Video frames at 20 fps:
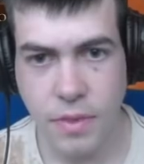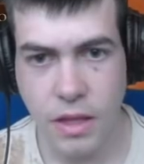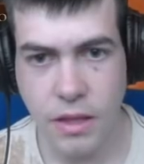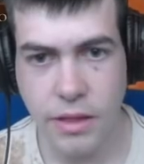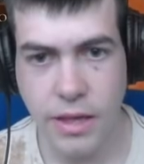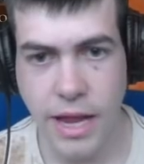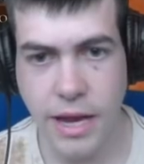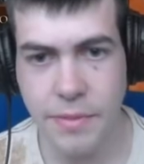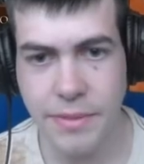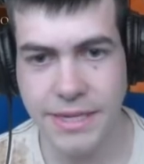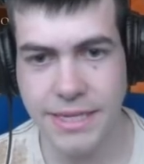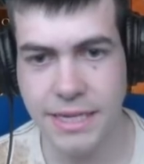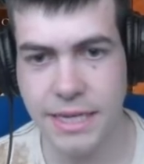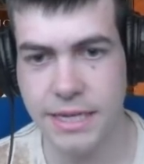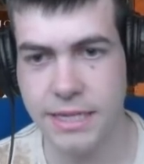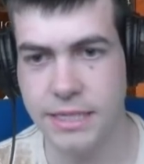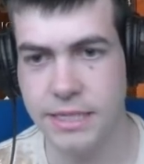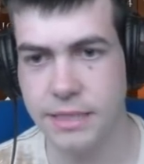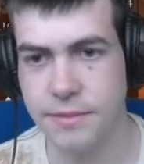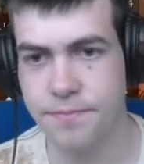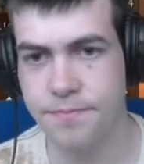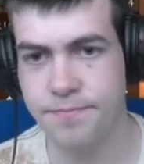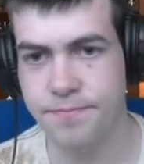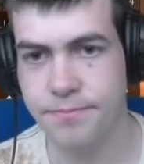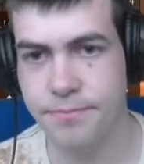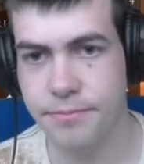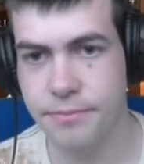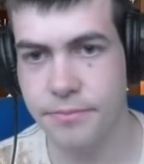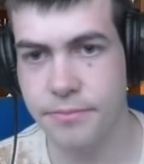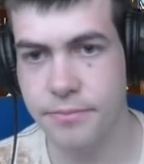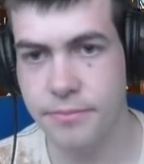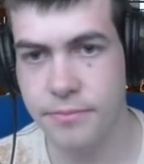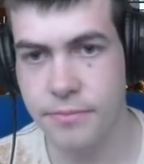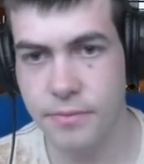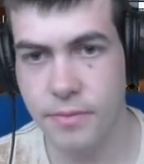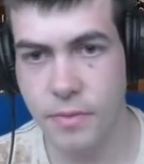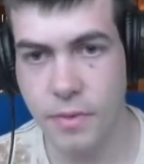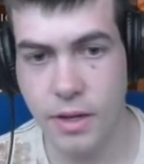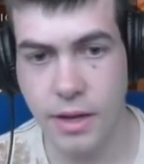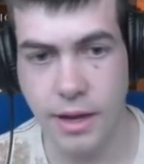the enemy slingers.
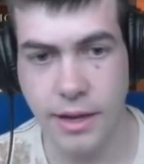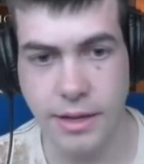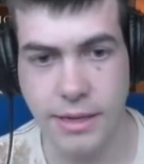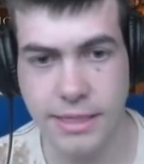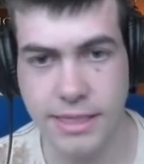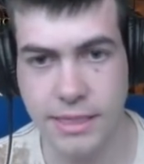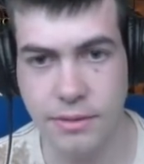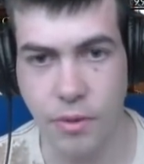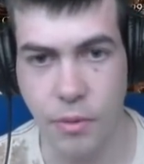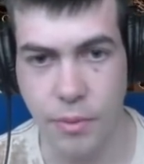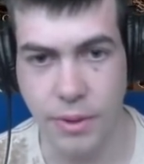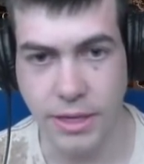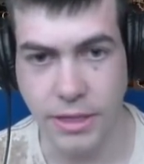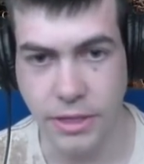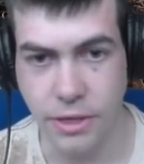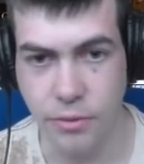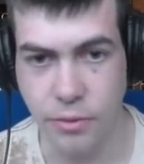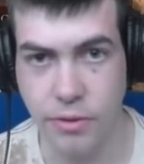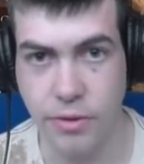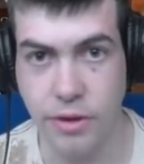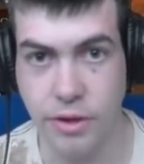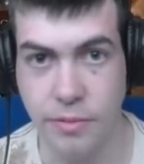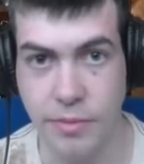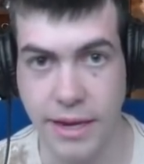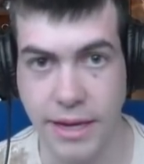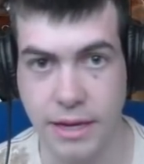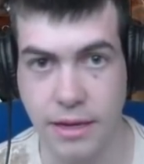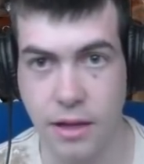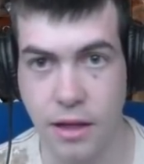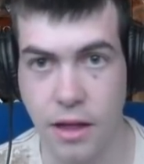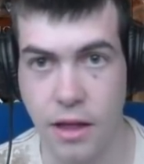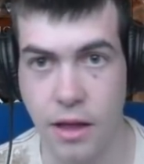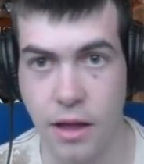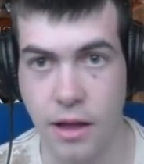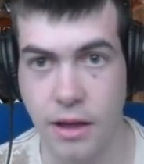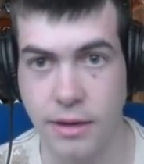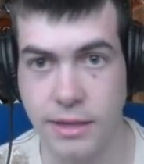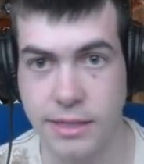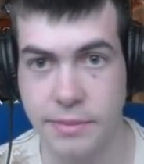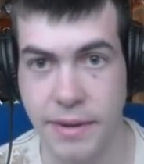Okay, let's see what we can do. We've got to make
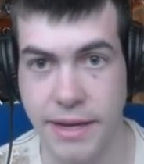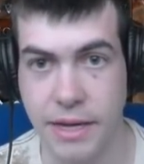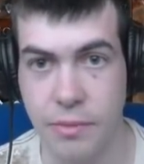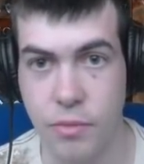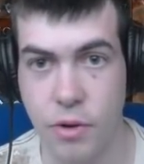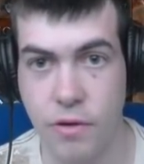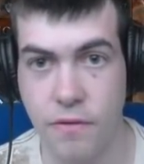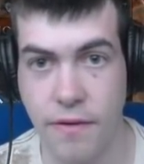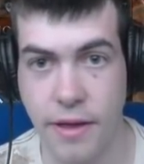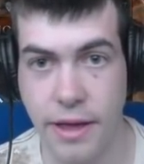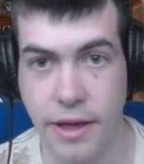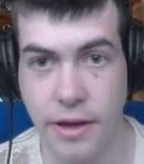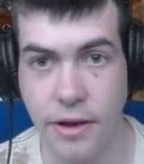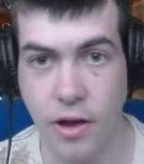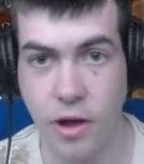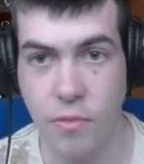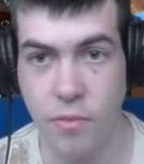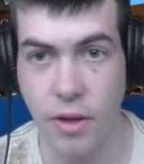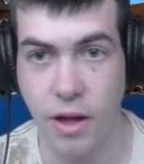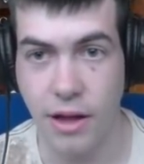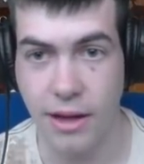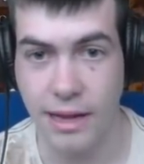at least make a move here and hope that our